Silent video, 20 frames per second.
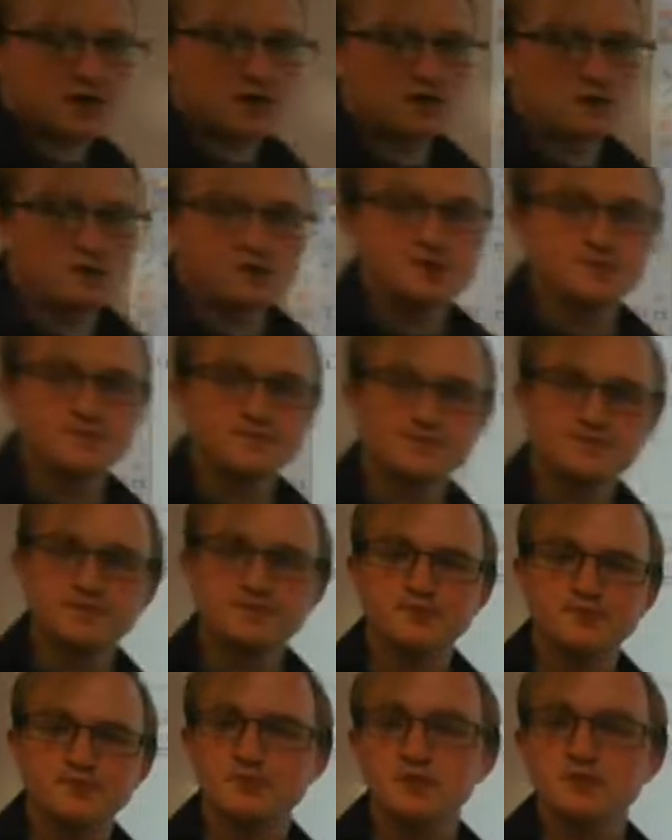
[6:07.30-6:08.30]
colors.
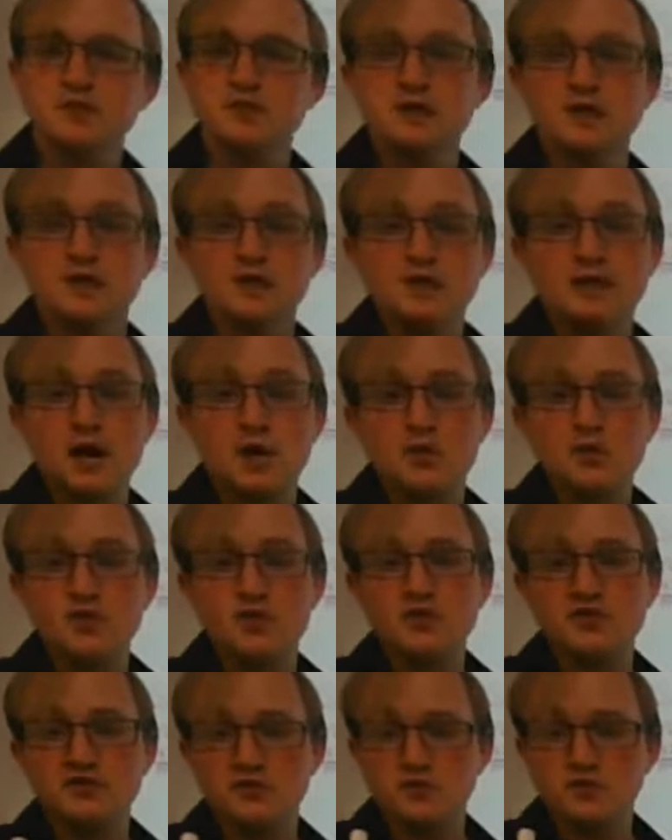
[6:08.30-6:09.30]
Now we're
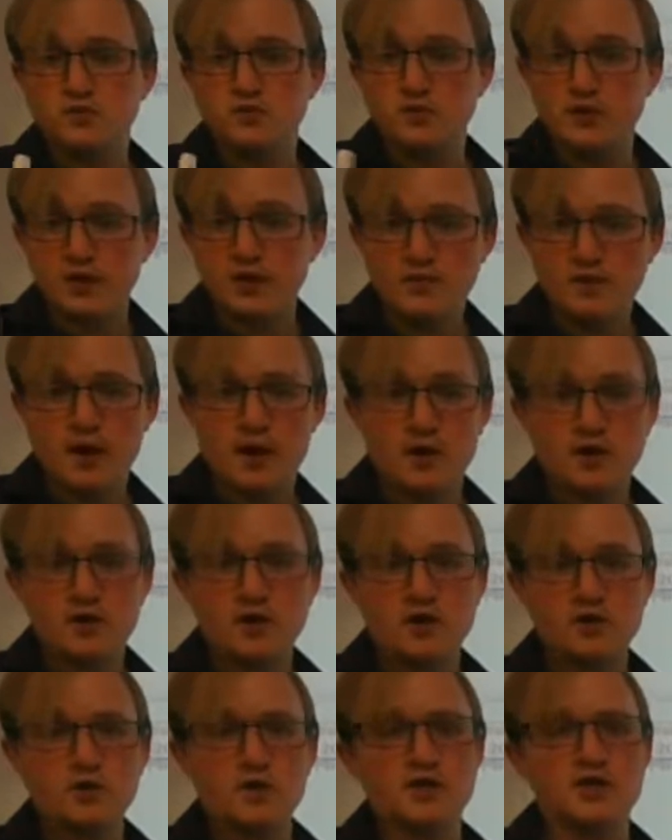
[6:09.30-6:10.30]
going to rewrite
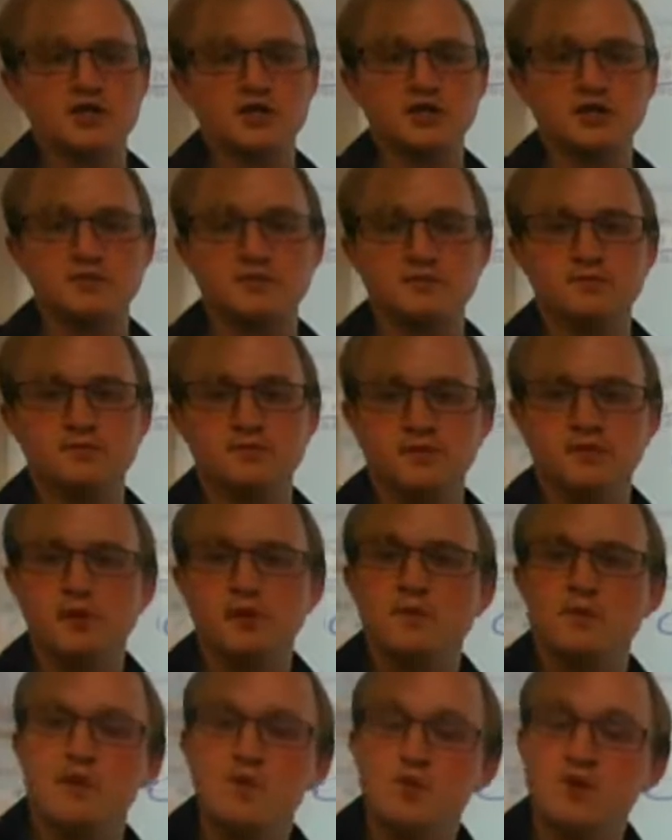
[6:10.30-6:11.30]
our equation,
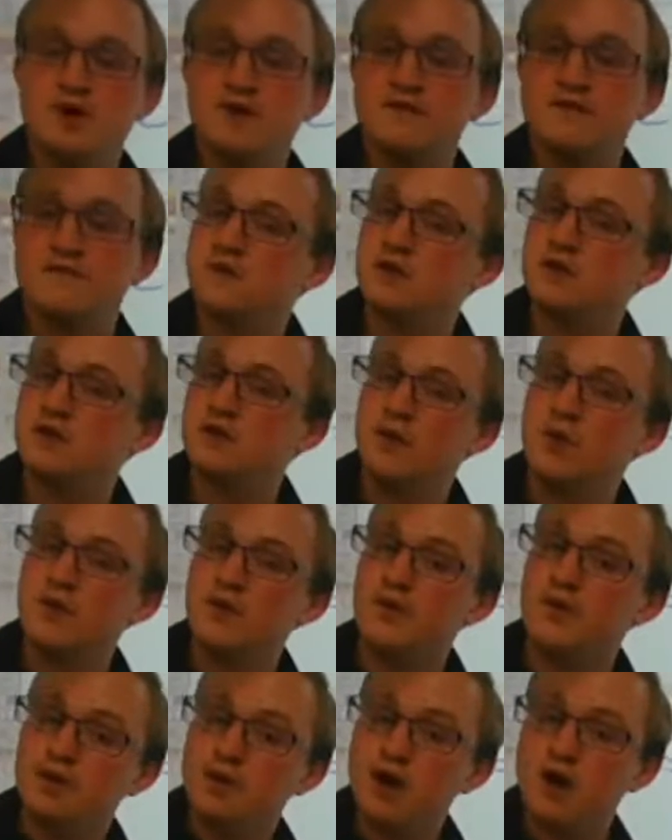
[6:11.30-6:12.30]
but we're going to fill in what
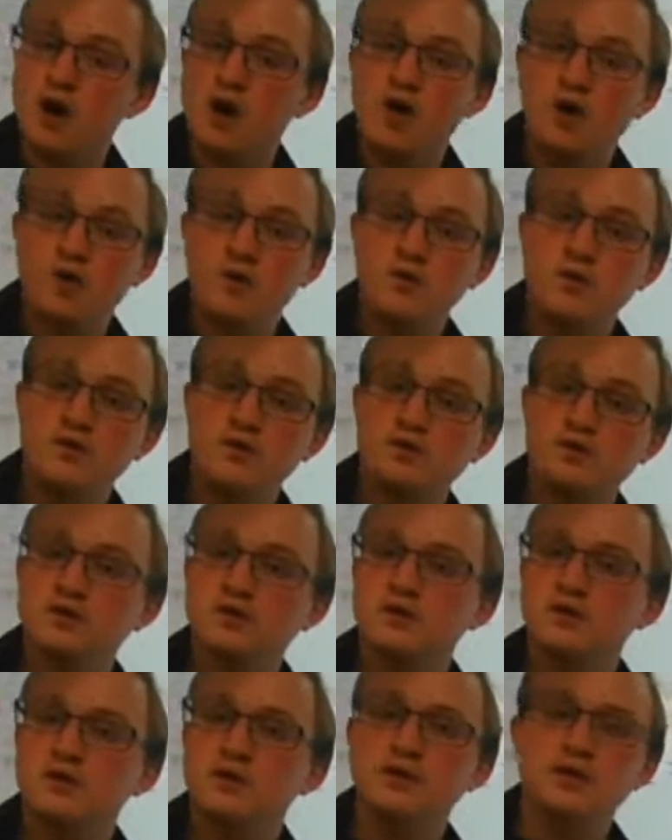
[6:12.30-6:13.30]
we know
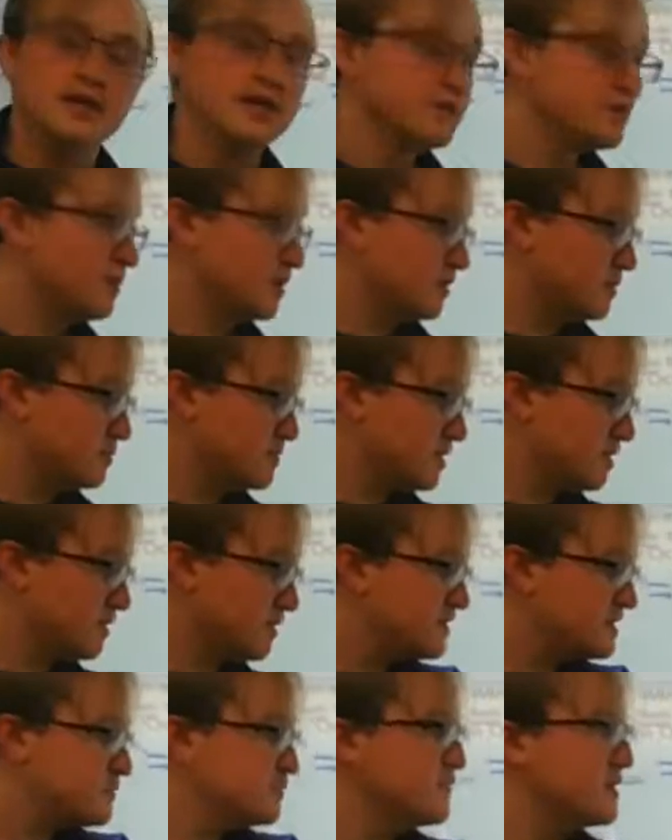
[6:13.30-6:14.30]
in terms
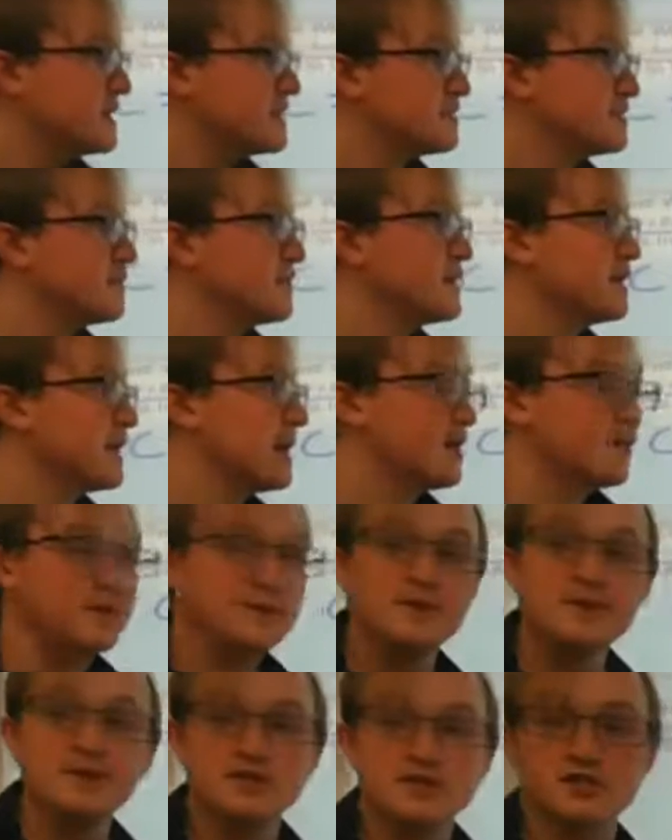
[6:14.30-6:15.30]
of this base fee and how
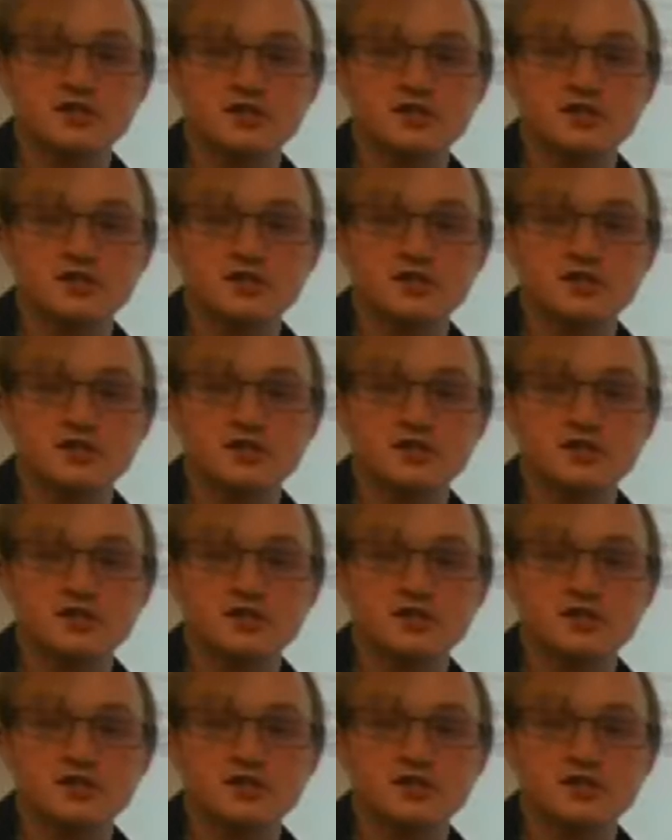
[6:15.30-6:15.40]
many minutes